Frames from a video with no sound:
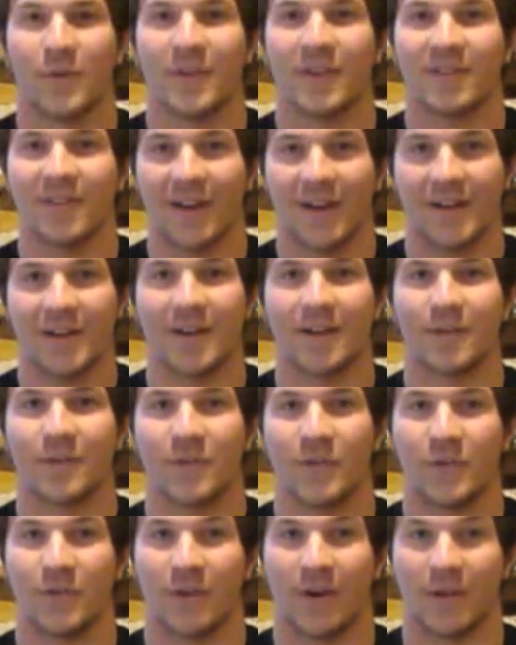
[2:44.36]
The second
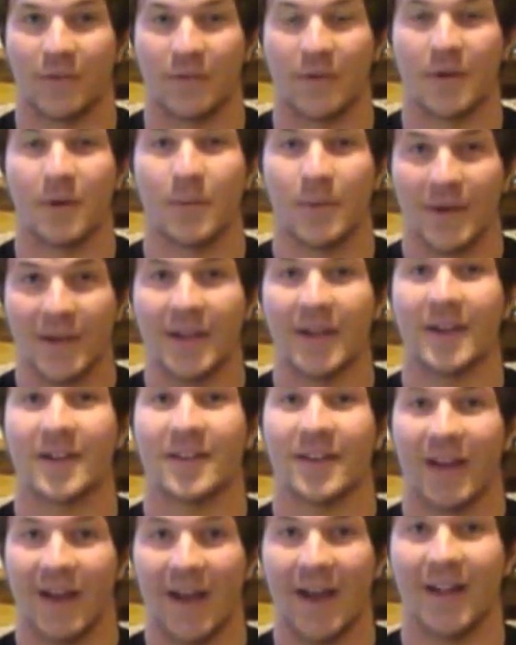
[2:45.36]
energy transfer, we
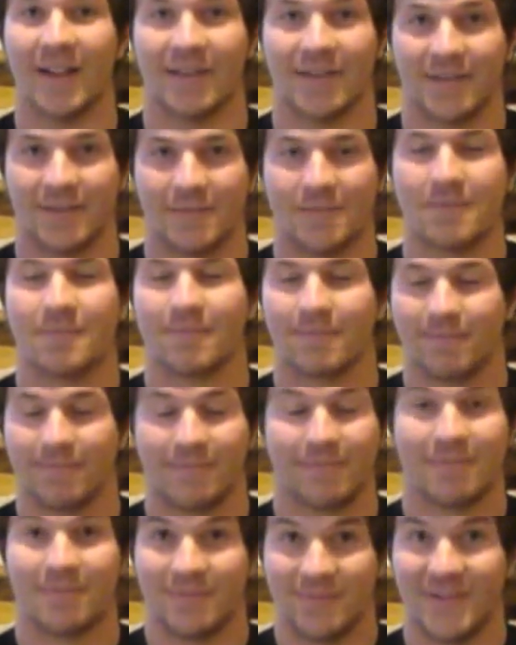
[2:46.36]
kick cats.
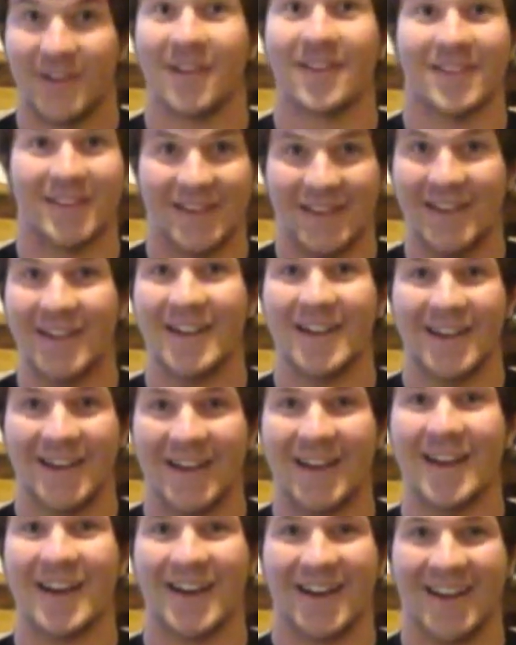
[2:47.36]
Just
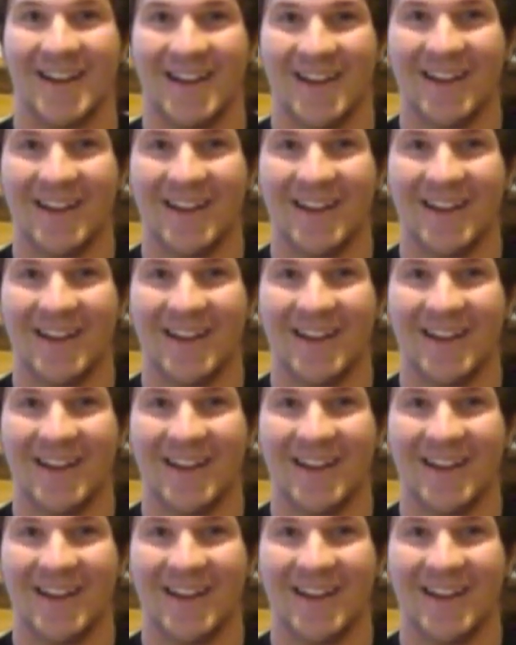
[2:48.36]
kidding!